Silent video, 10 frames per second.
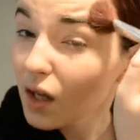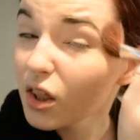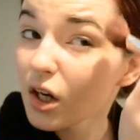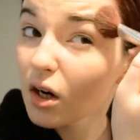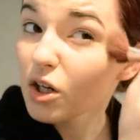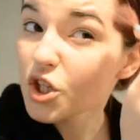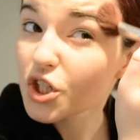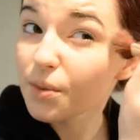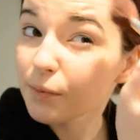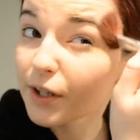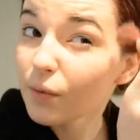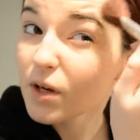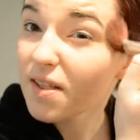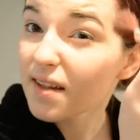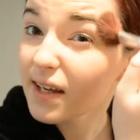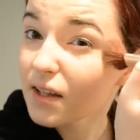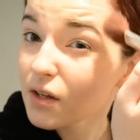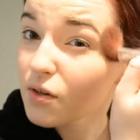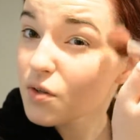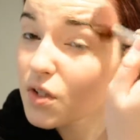There are shimmery ones I can
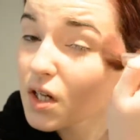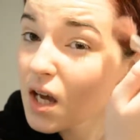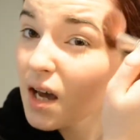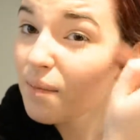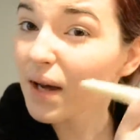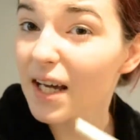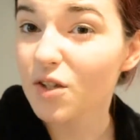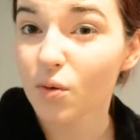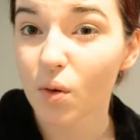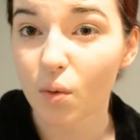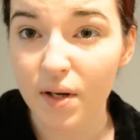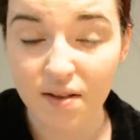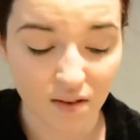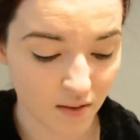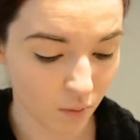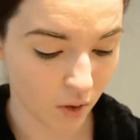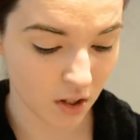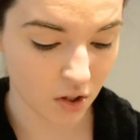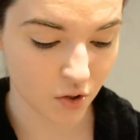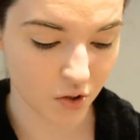use, but I don't always want
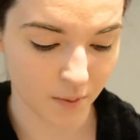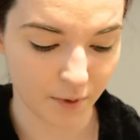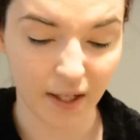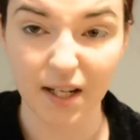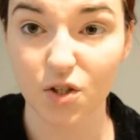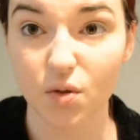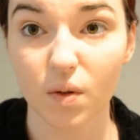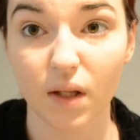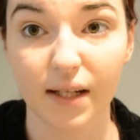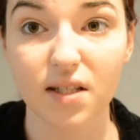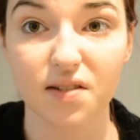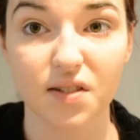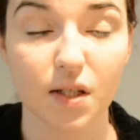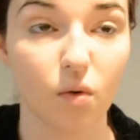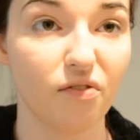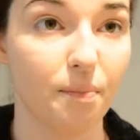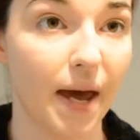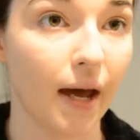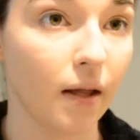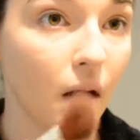to do shimmery. I do like to stick with
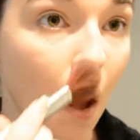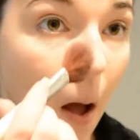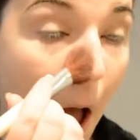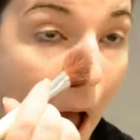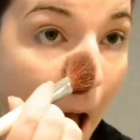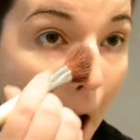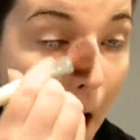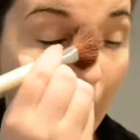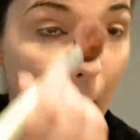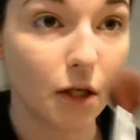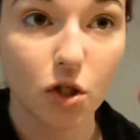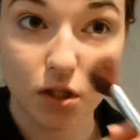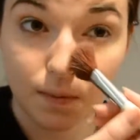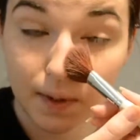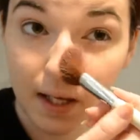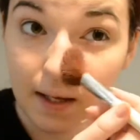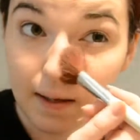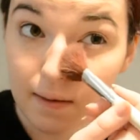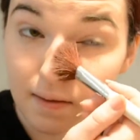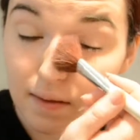matte, just
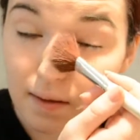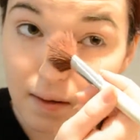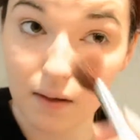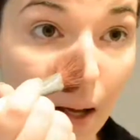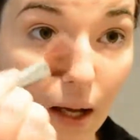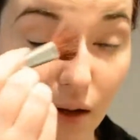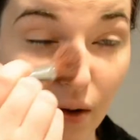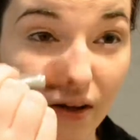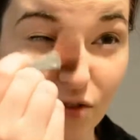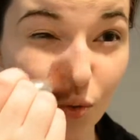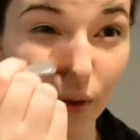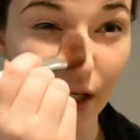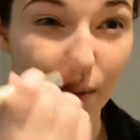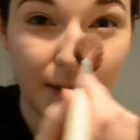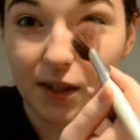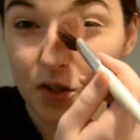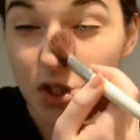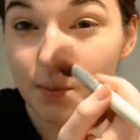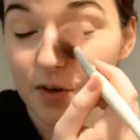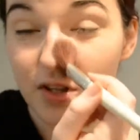because I don't have to worry about the
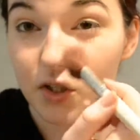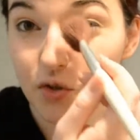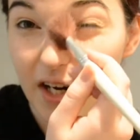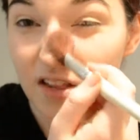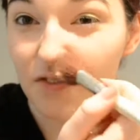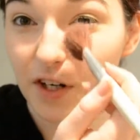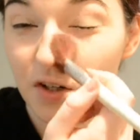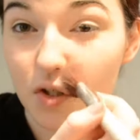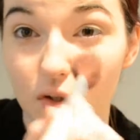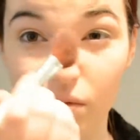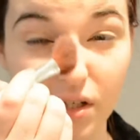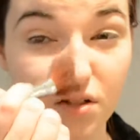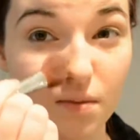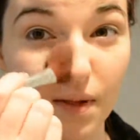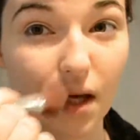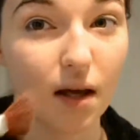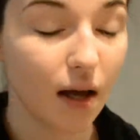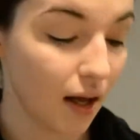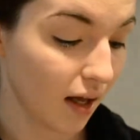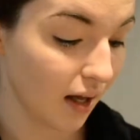shimmers like transferring onto the rest of me.
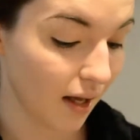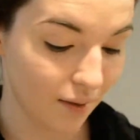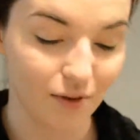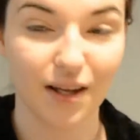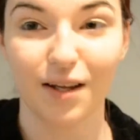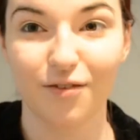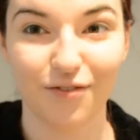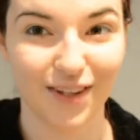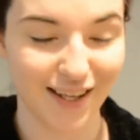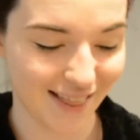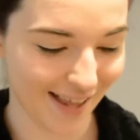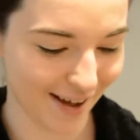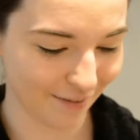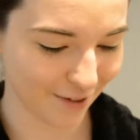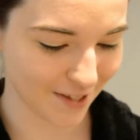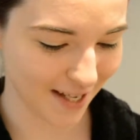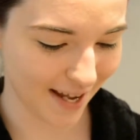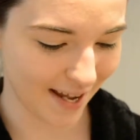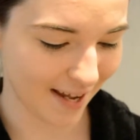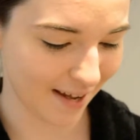It was kind of funny the other
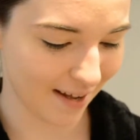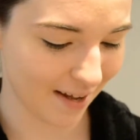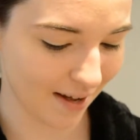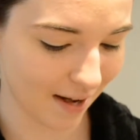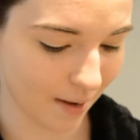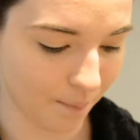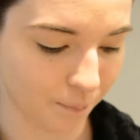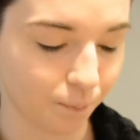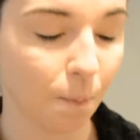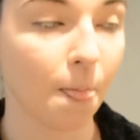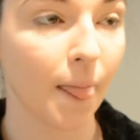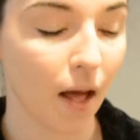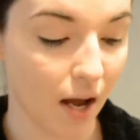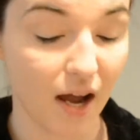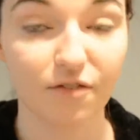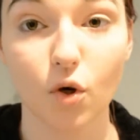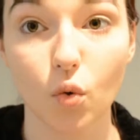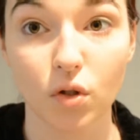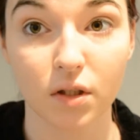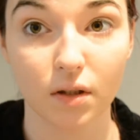day. I've
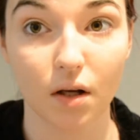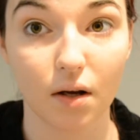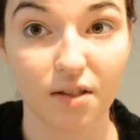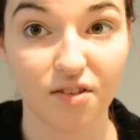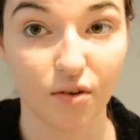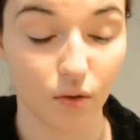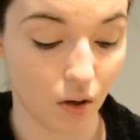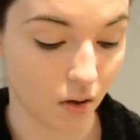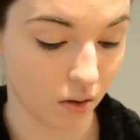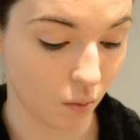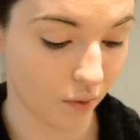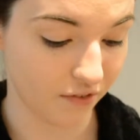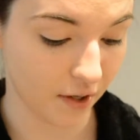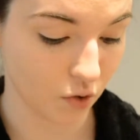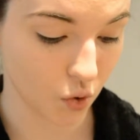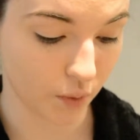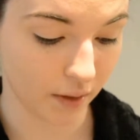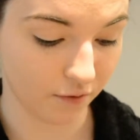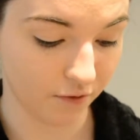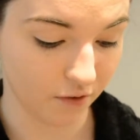gone so long without doing
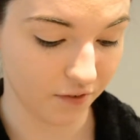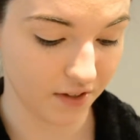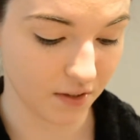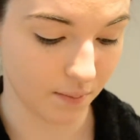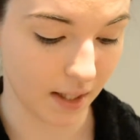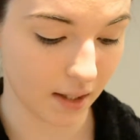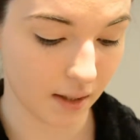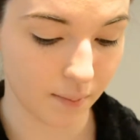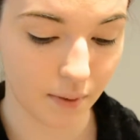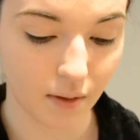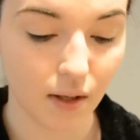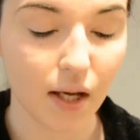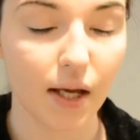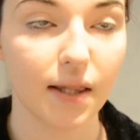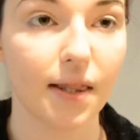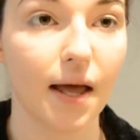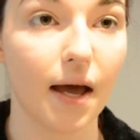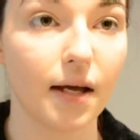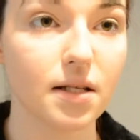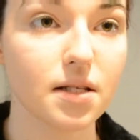a full face of makeup
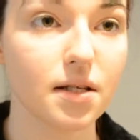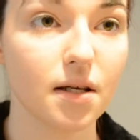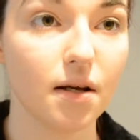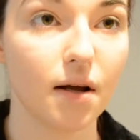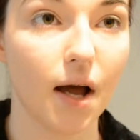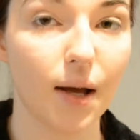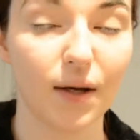that I'm